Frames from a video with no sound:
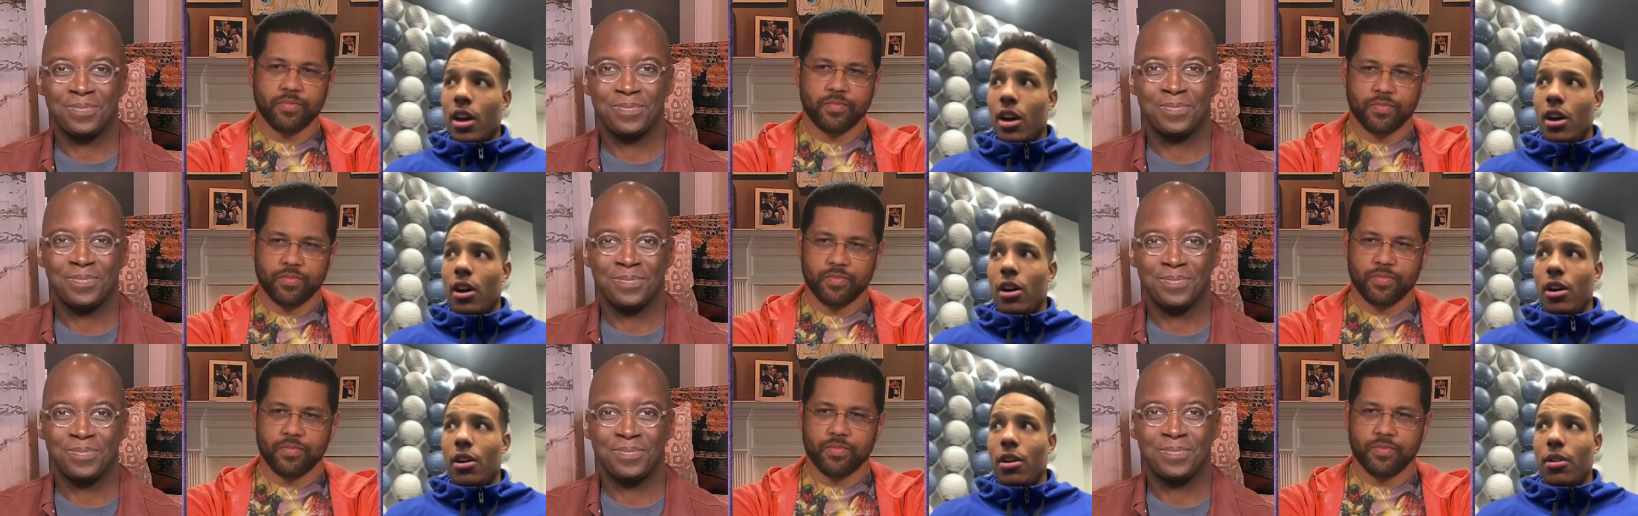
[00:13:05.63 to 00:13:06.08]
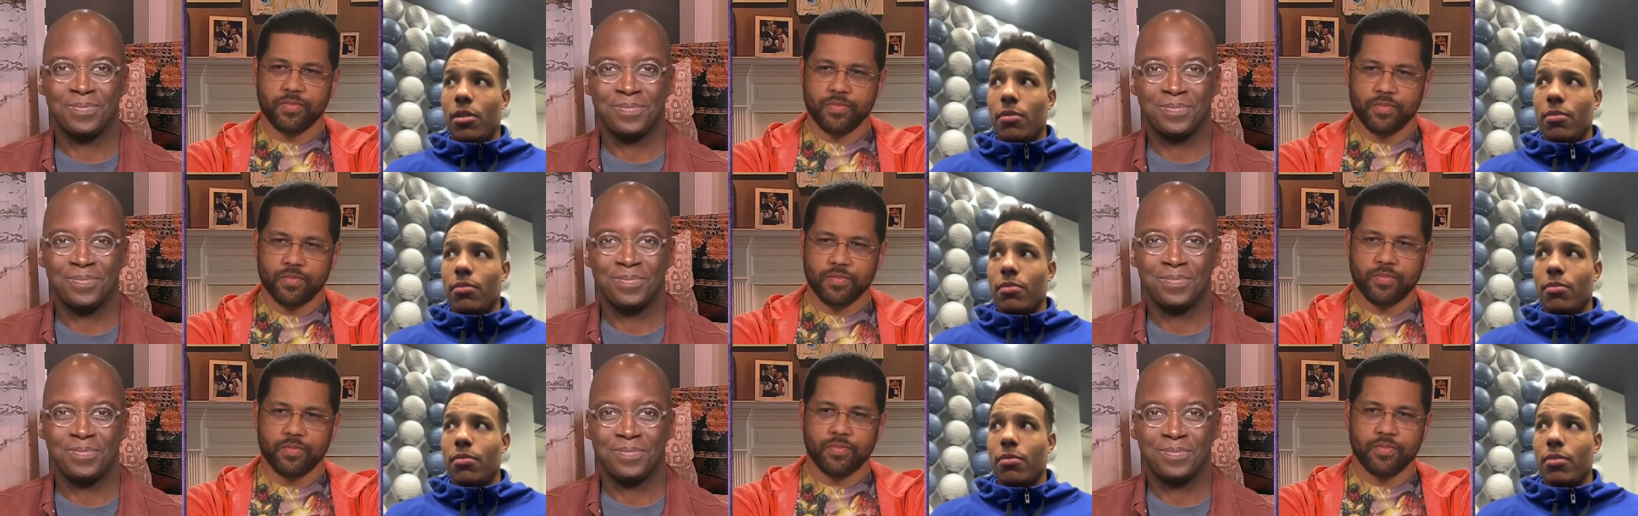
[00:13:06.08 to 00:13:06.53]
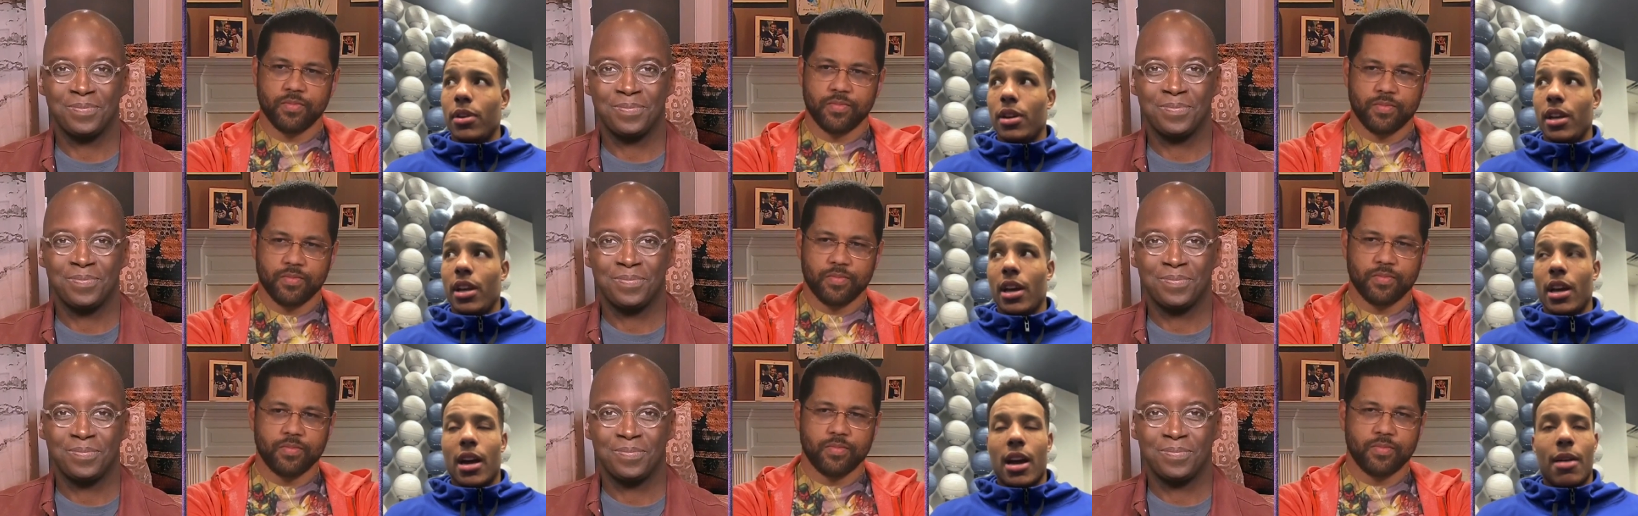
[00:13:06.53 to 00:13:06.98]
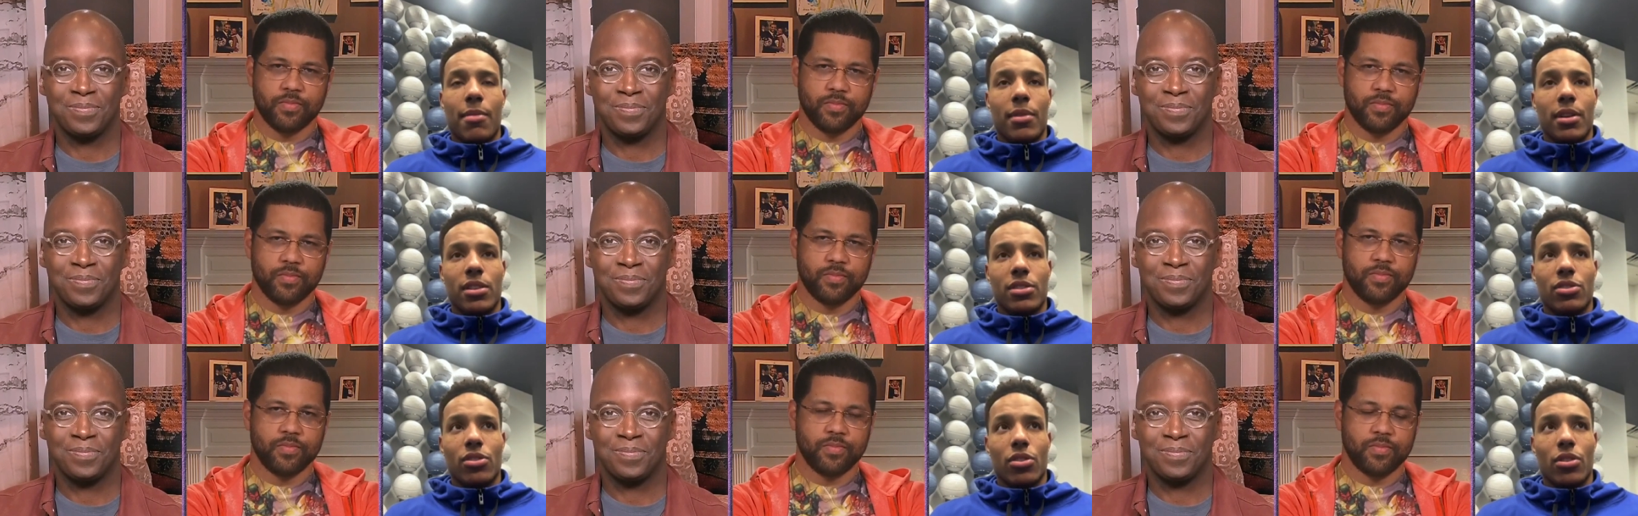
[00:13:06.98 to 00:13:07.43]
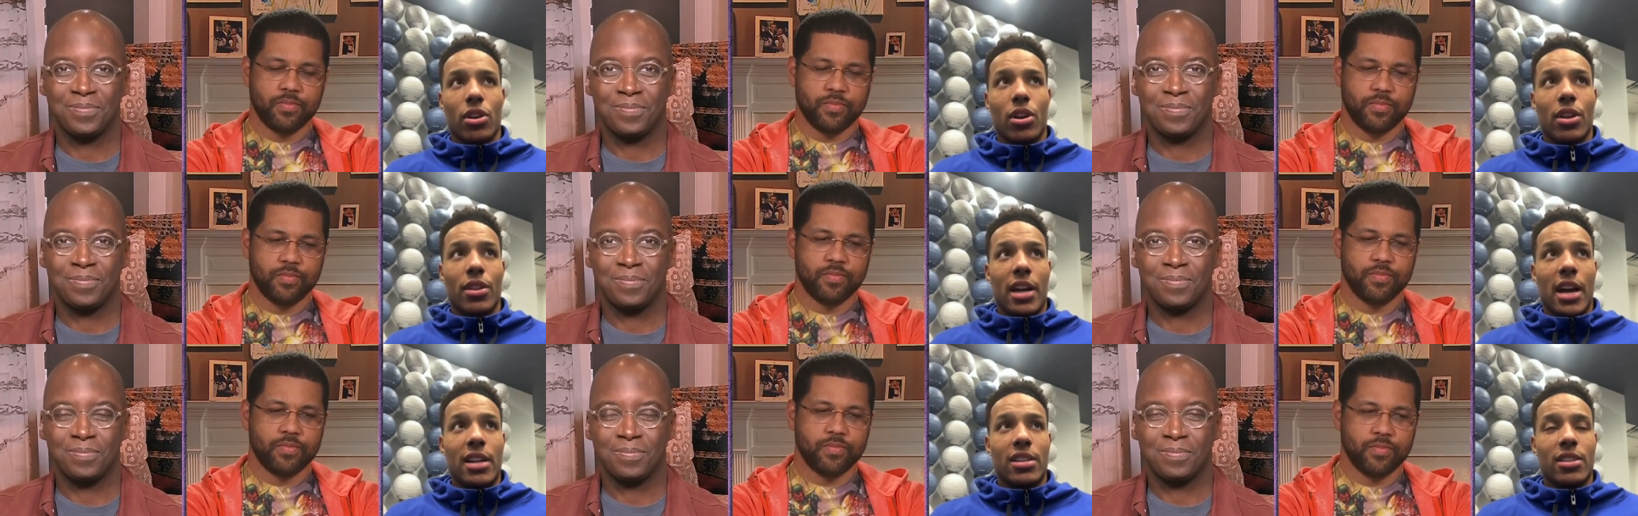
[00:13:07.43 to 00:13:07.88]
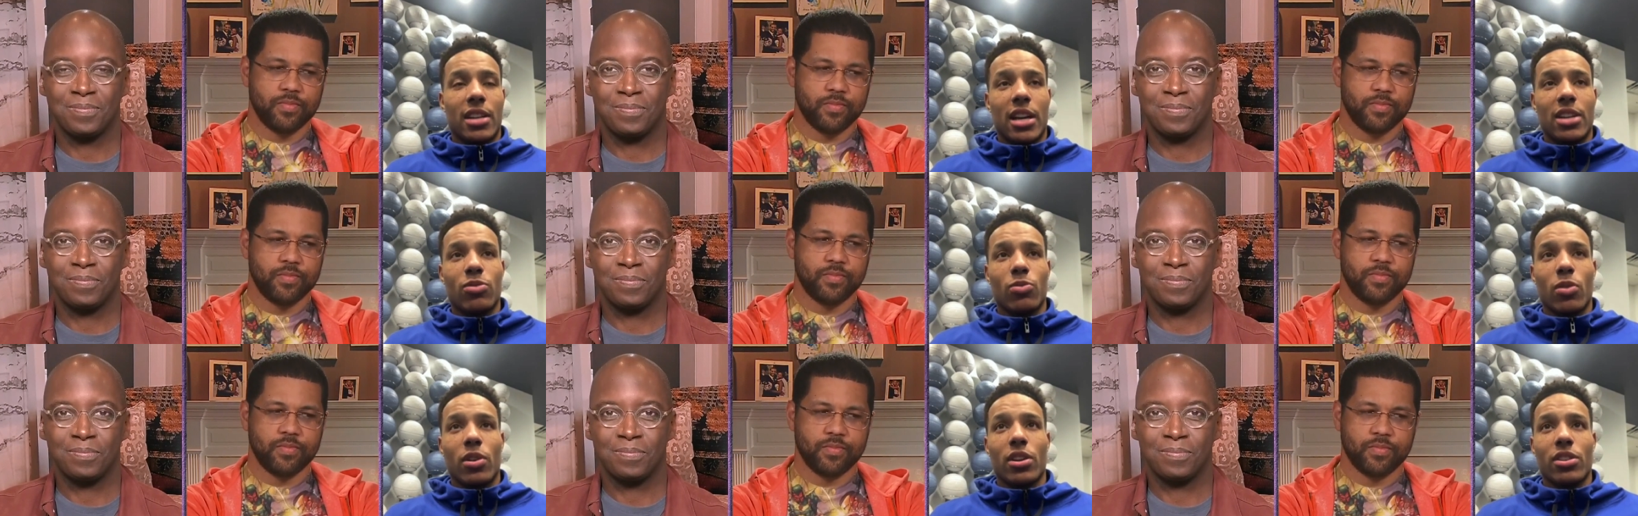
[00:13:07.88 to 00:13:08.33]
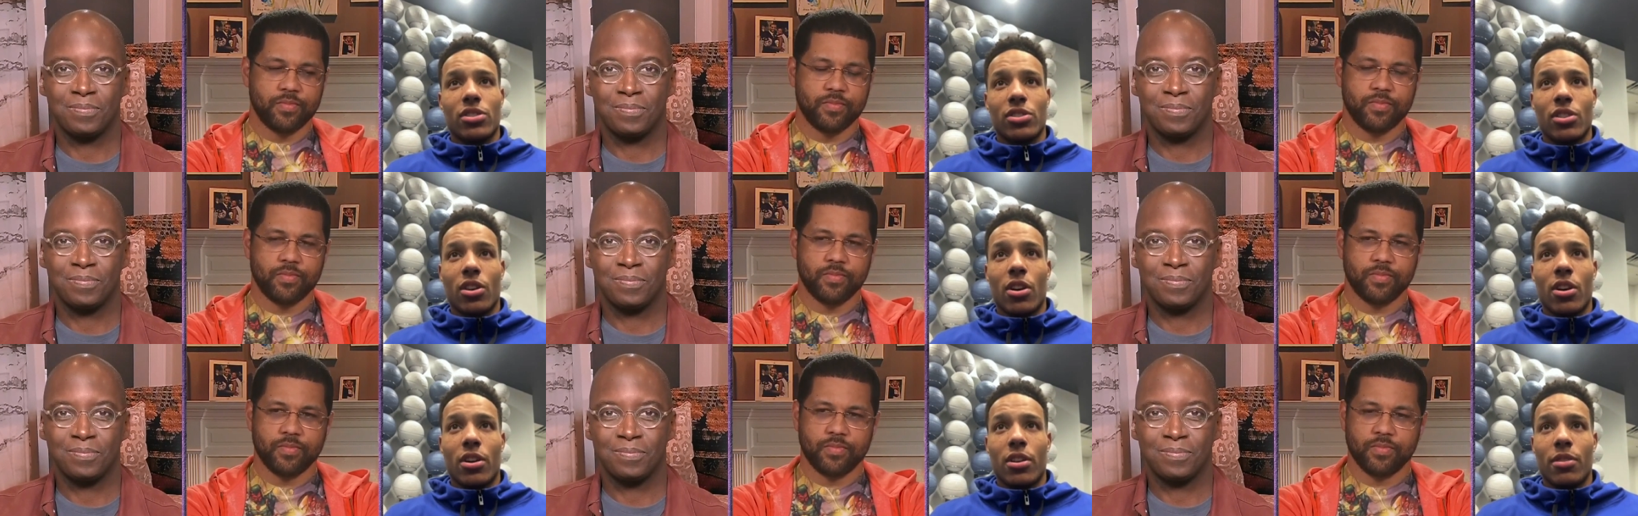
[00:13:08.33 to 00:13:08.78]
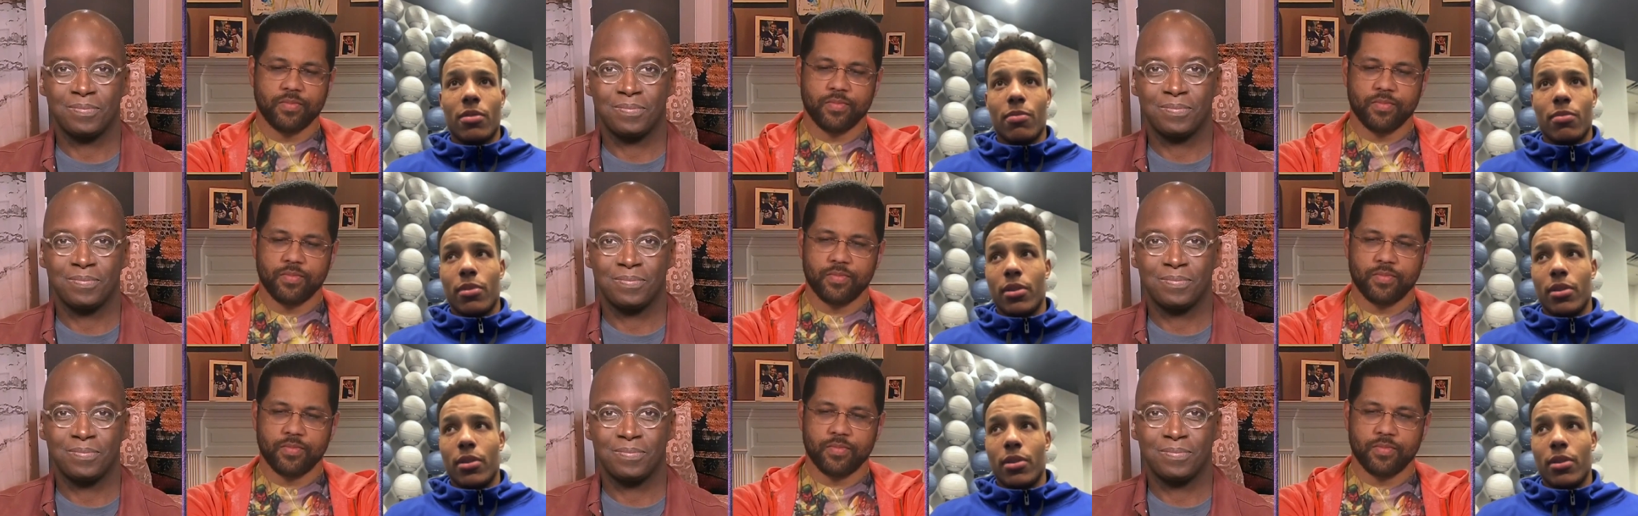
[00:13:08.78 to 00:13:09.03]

Speaker 1: Um, but yeah, I mean, so that's that's where it started.